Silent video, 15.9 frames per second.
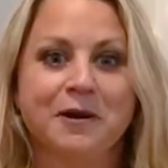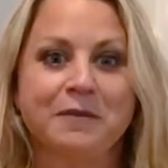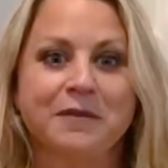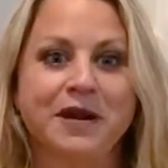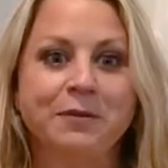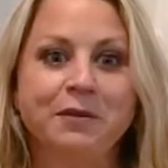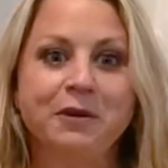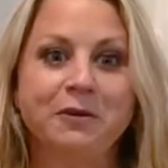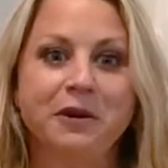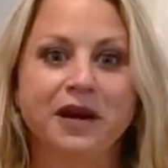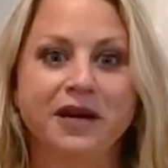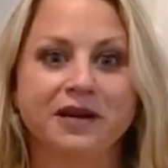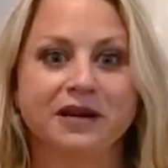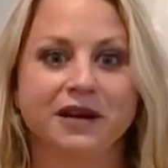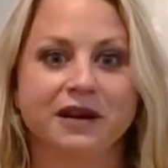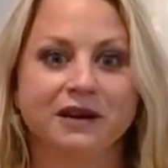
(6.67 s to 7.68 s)
People
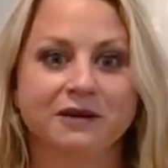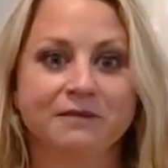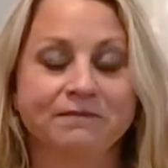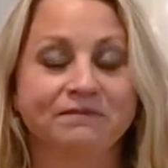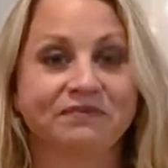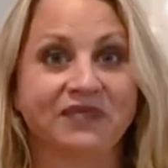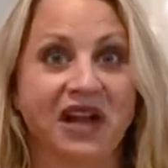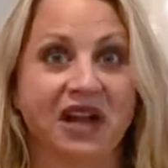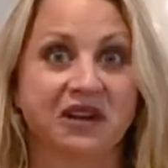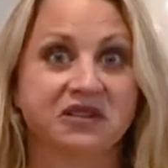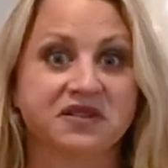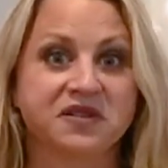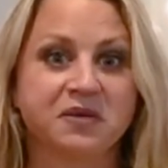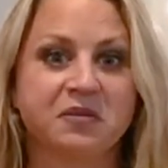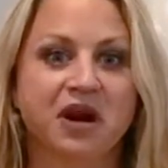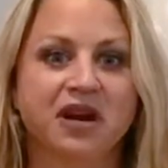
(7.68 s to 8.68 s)
want to know,
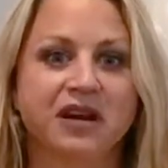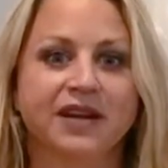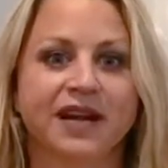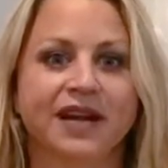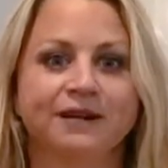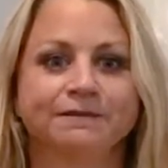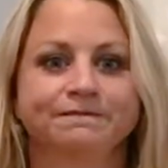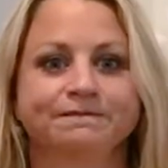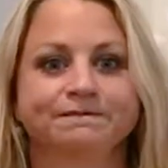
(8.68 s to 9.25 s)
how's the market?